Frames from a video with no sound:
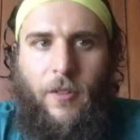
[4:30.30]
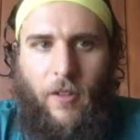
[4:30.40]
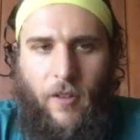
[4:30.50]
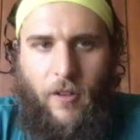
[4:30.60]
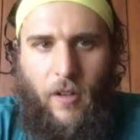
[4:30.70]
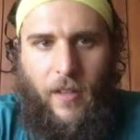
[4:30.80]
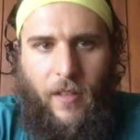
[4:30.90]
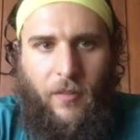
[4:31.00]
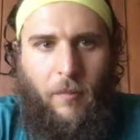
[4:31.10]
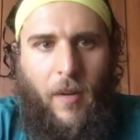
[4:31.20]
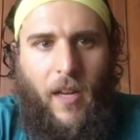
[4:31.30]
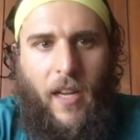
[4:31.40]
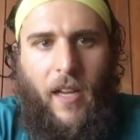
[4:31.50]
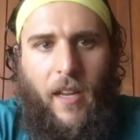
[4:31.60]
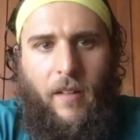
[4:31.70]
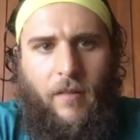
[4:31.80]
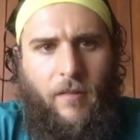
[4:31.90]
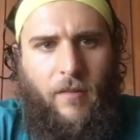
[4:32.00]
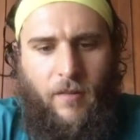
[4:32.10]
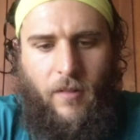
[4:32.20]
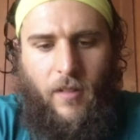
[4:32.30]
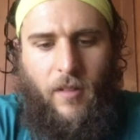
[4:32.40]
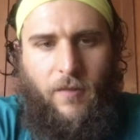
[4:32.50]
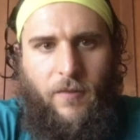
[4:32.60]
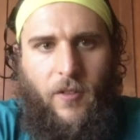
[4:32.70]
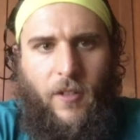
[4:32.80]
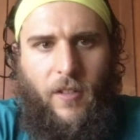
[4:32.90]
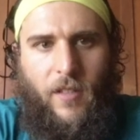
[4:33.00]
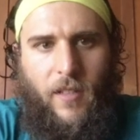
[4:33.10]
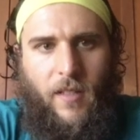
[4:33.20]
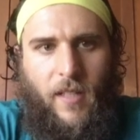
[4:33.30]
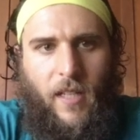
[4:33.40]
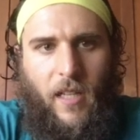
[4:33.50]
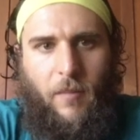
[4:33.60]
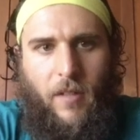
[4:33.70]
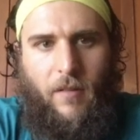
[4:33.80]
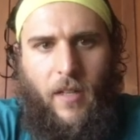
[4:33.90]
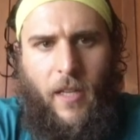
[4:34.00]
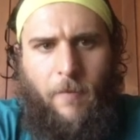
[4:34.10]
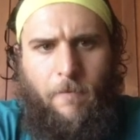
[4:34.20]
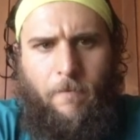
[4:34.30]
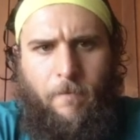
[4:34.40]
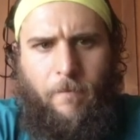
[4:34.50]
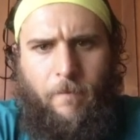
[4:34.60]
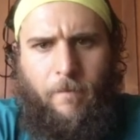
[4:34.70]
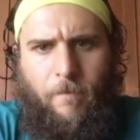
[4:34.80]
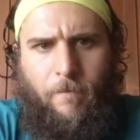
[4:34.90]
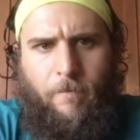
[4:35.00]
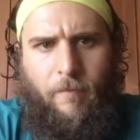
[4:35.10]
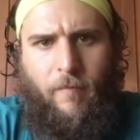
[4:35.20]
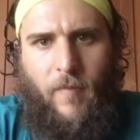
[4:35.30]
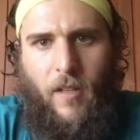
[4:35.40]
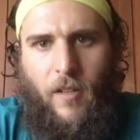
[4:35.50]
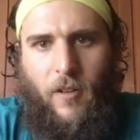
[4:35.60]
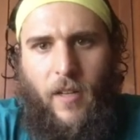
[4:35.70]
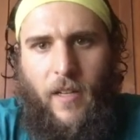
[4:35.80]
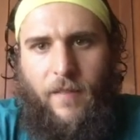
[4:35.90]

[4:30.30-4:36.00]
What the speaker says: going to call this my first assignment, right? Okay.